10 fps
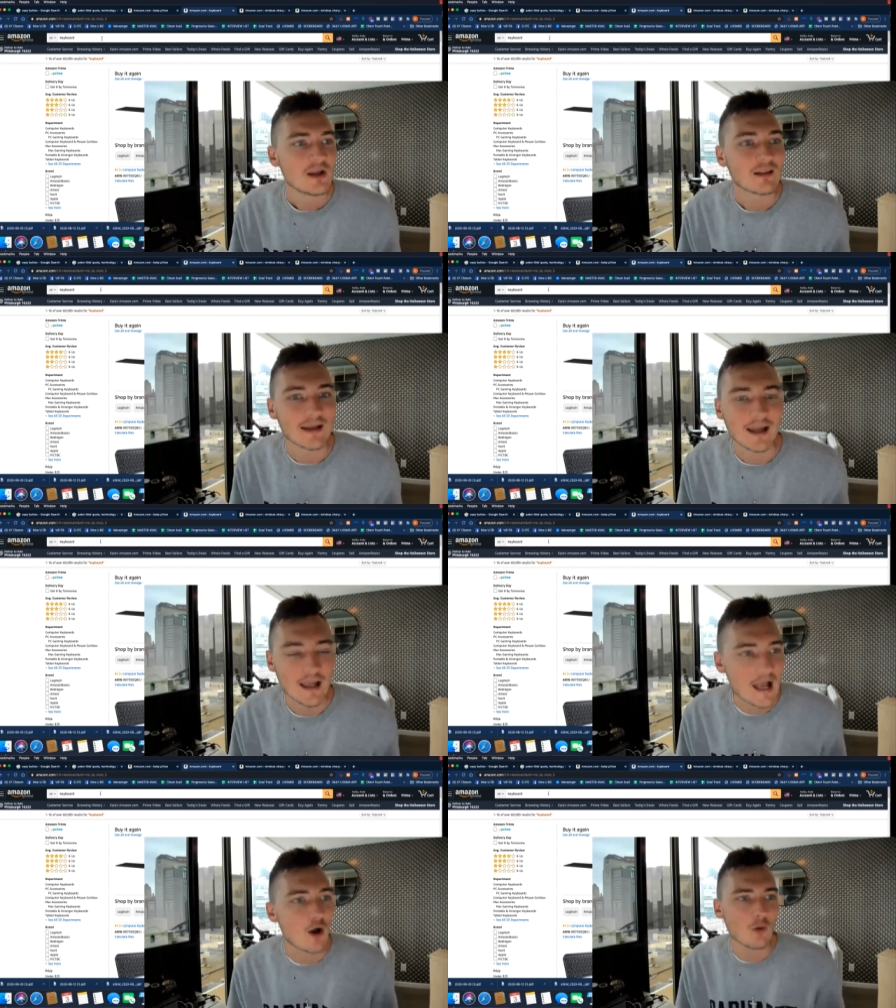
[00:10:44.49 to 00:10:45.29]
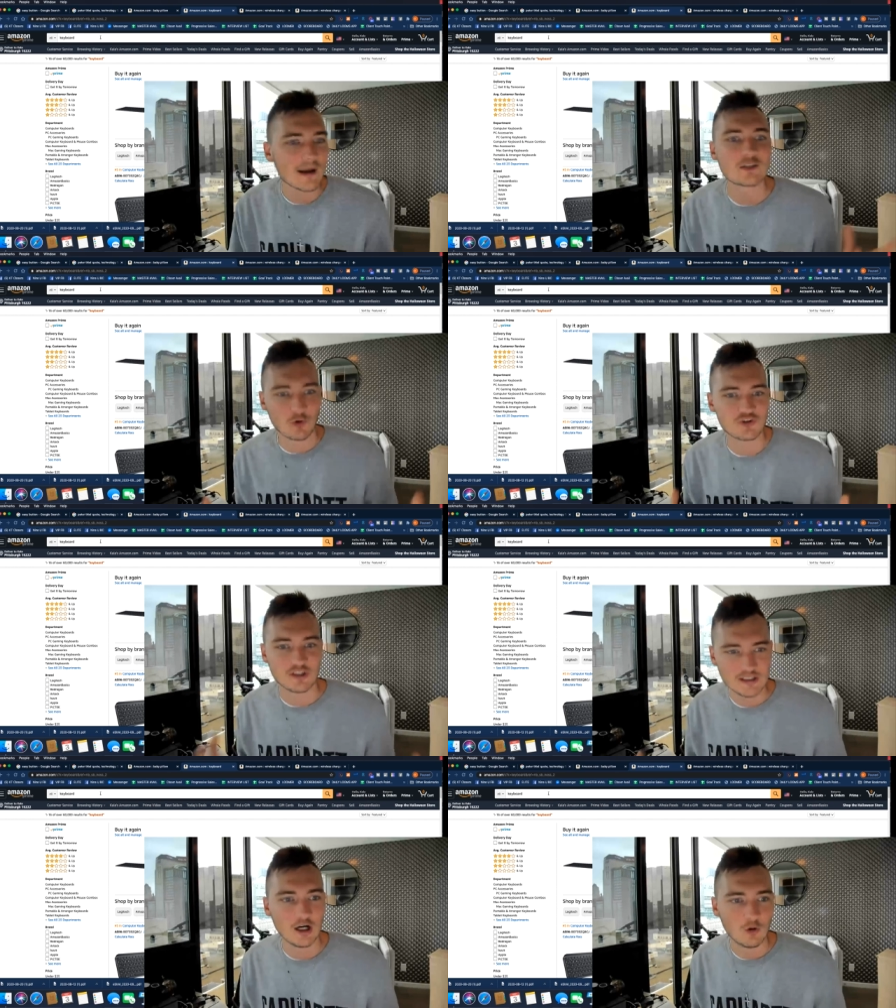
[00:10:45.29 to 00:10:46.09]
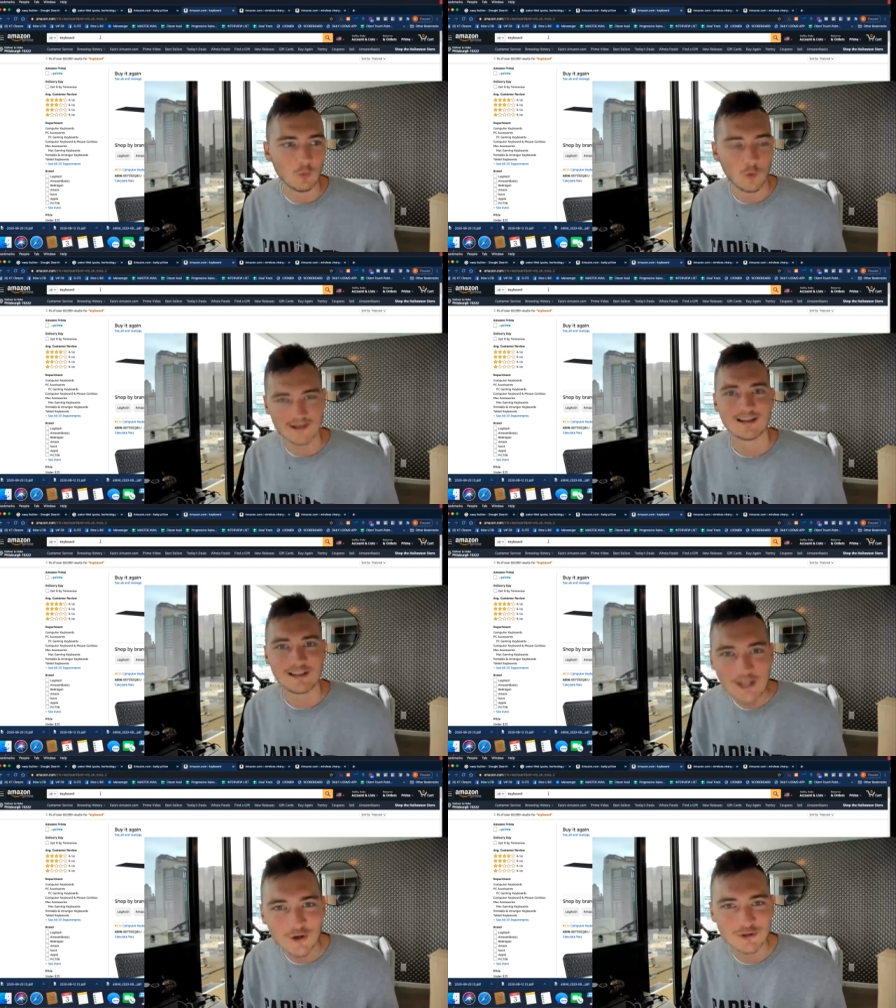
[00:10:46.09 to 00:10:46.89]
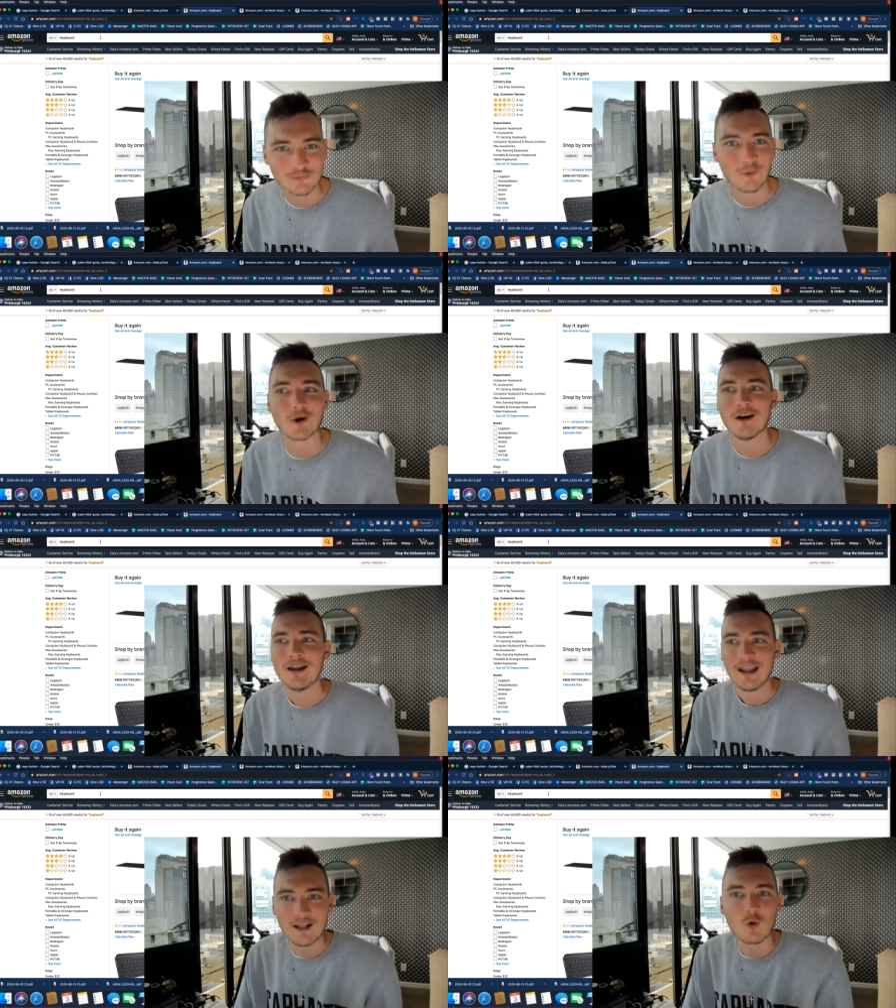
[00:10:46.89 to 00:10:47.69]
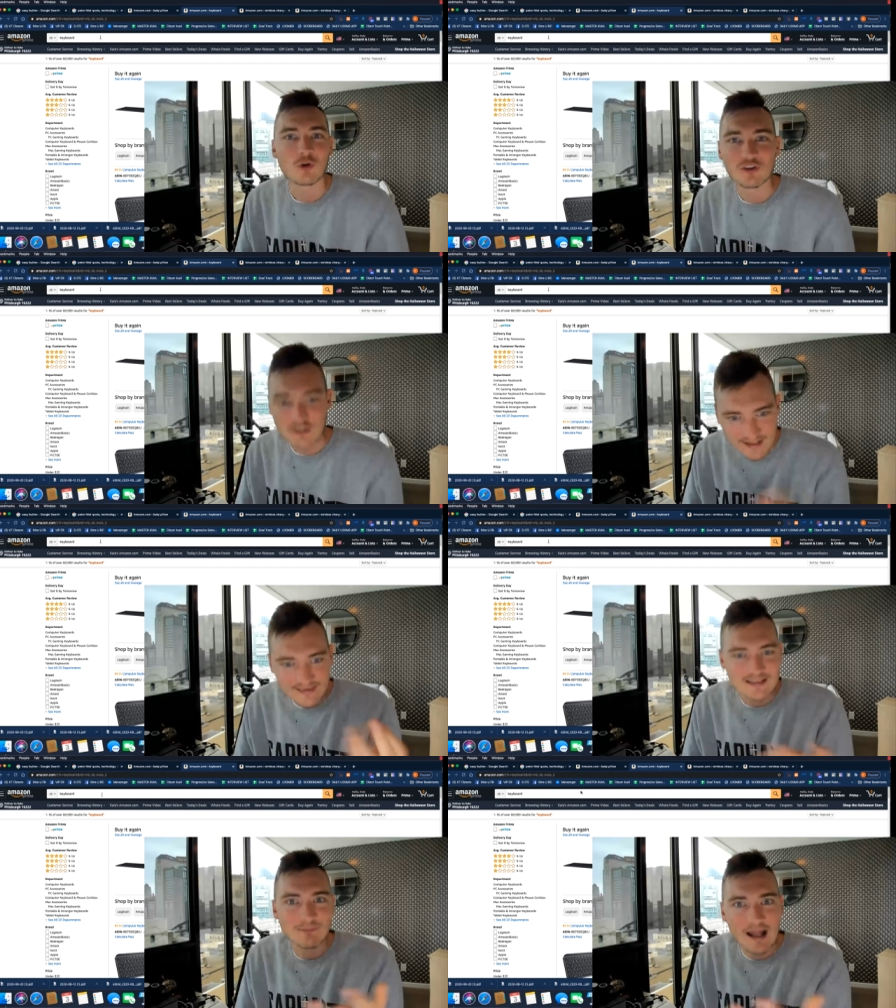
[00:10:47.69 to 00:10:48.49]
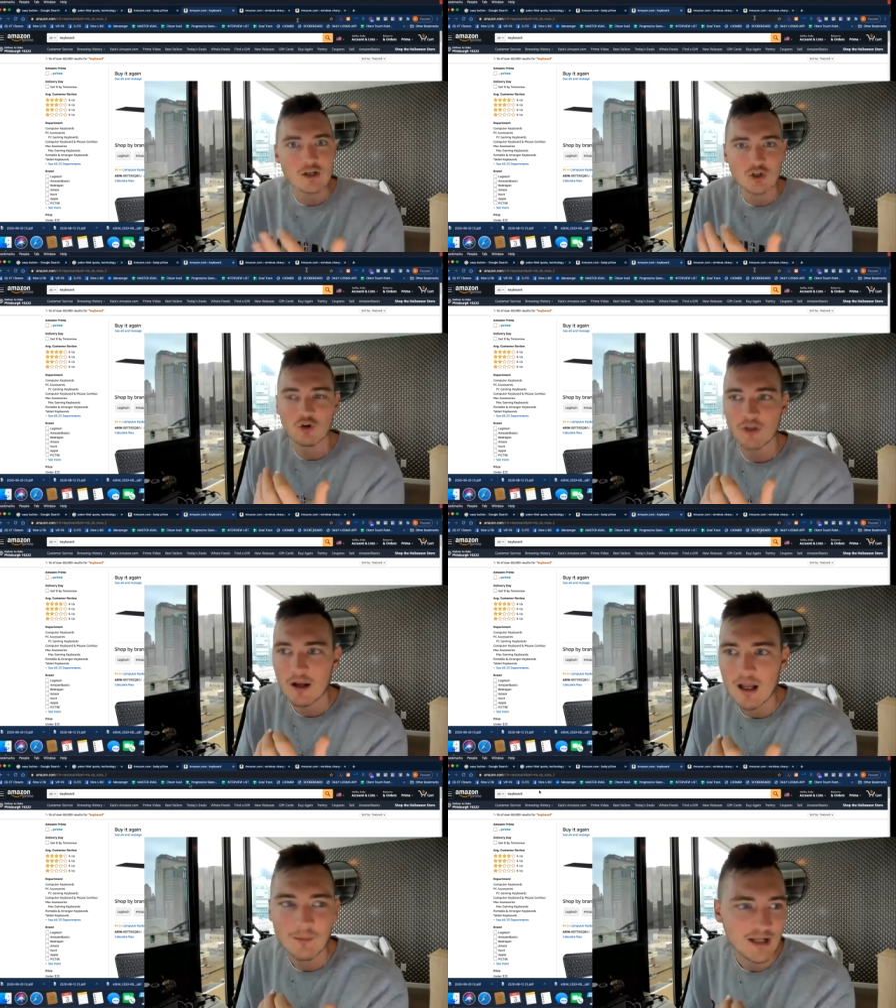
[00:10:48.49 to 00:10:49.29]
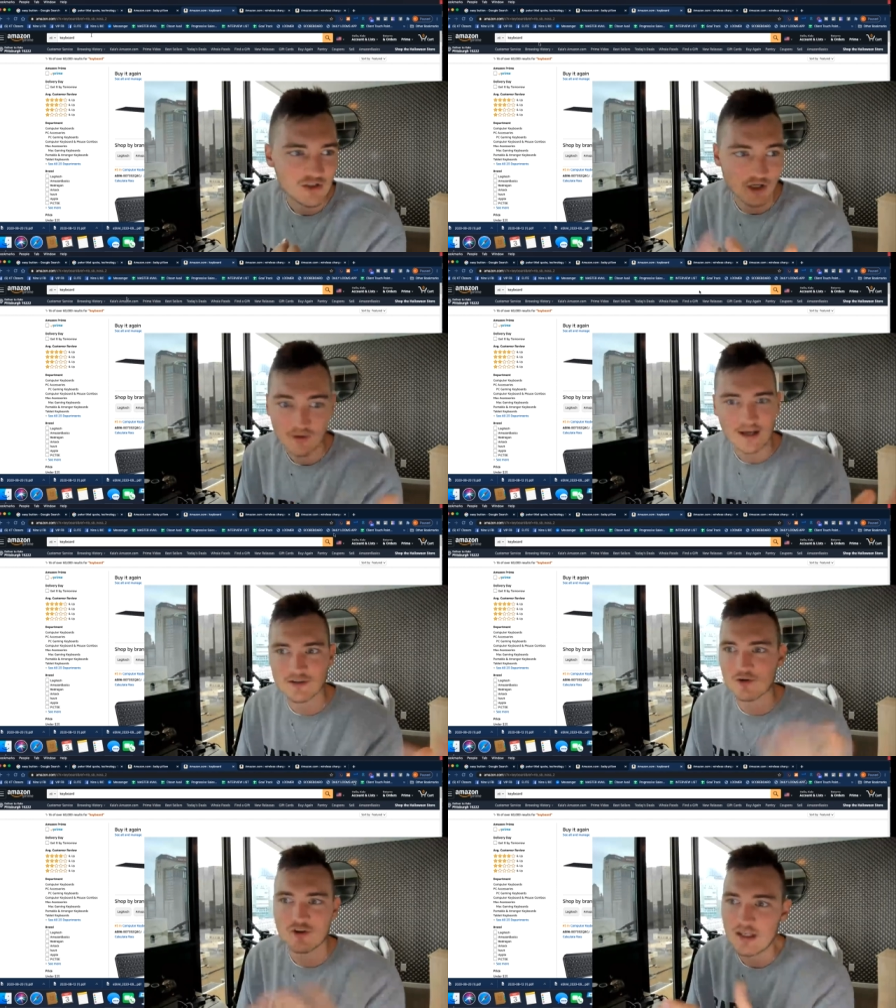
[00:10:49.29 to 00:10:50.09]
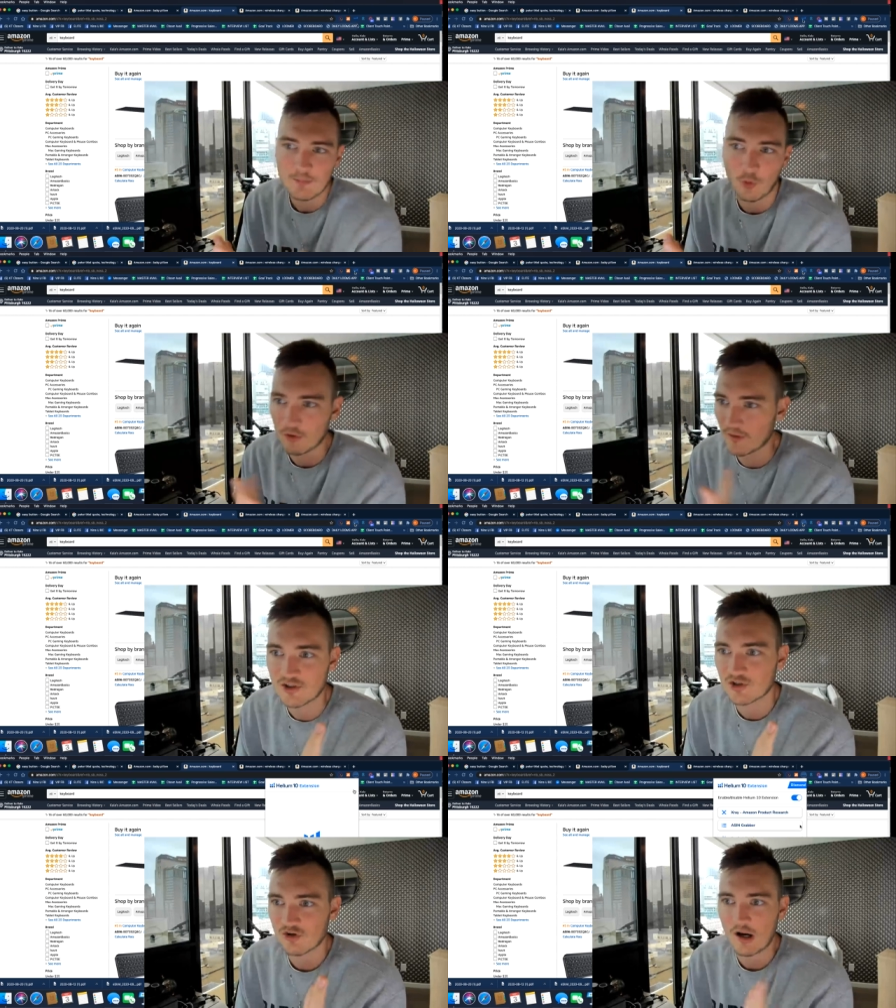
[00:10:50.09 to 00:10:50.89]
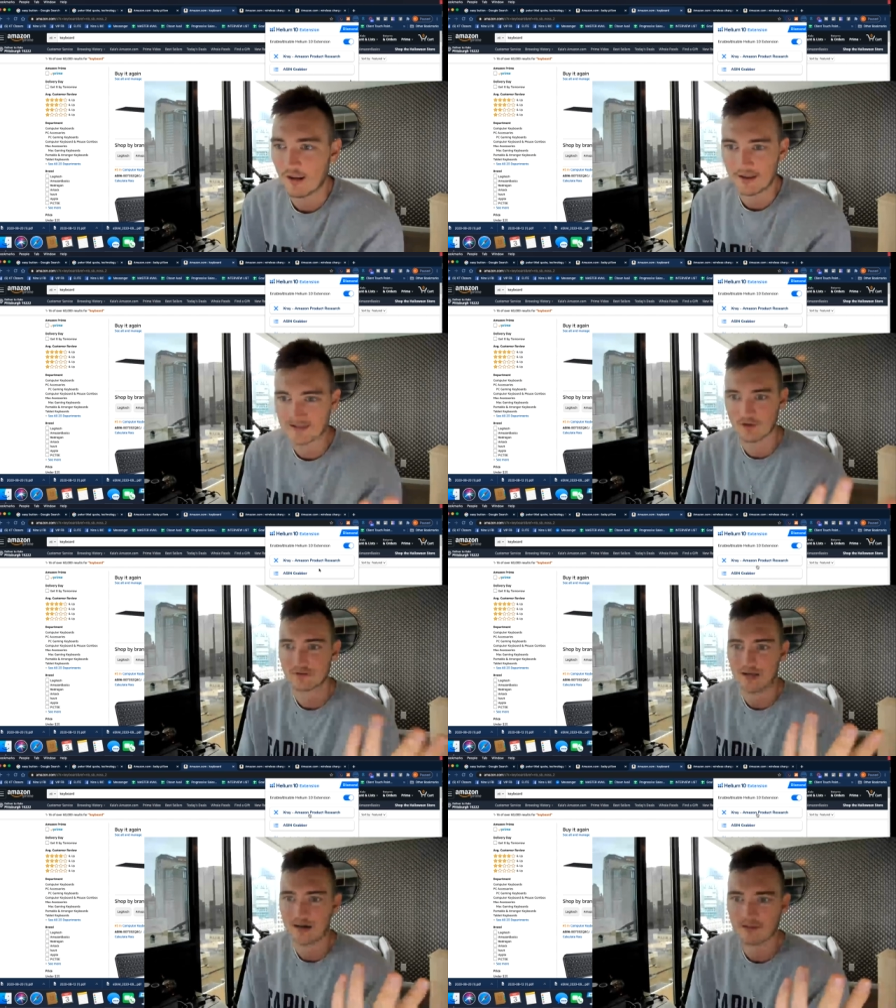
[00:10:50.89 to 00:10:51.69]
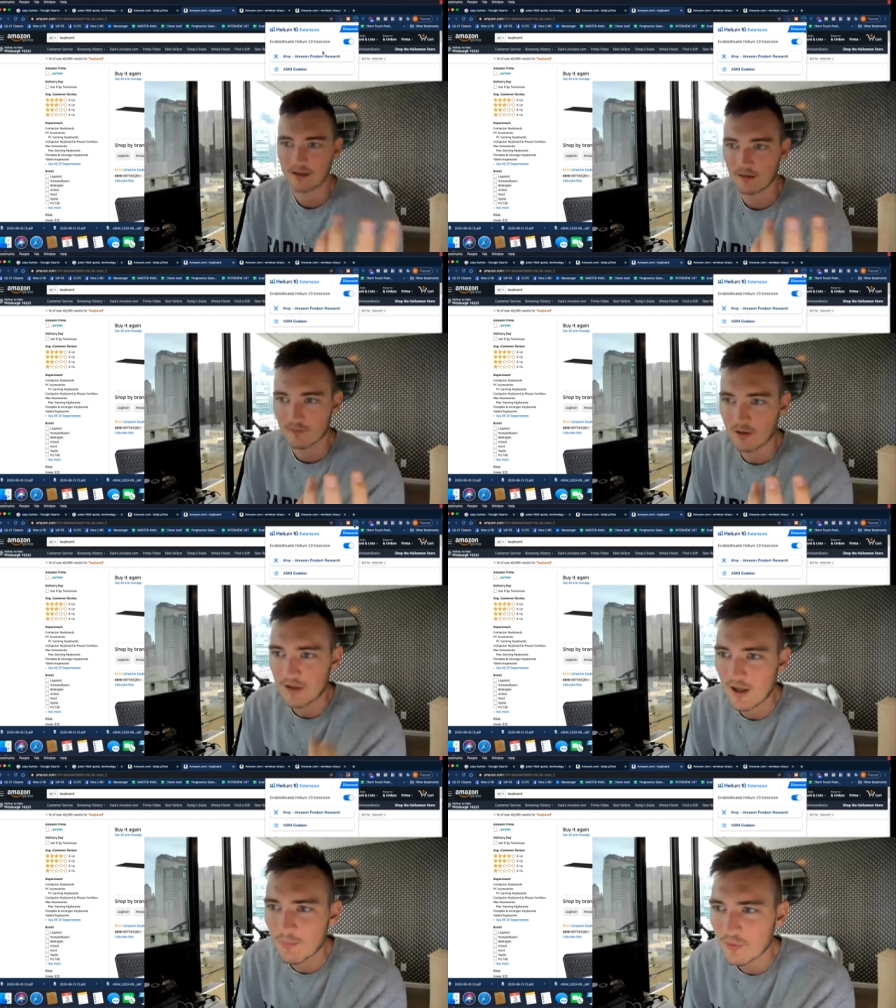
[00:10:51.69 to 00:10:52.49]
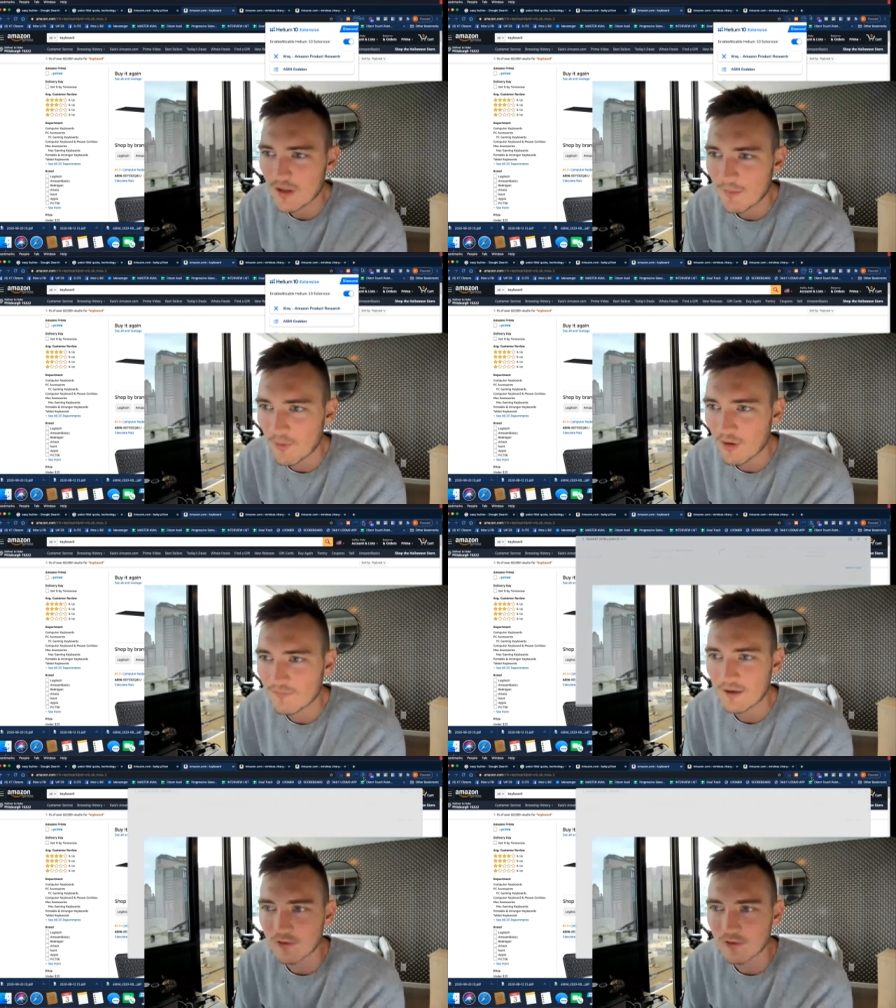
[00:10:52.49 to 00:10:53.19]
Like, how am I supposed to know what to search for in order to get this magical combination? Okay, I searched keyboard. Let's just try it. Like, it's the only thing I can think of. Okay, I'll pull it up on Viral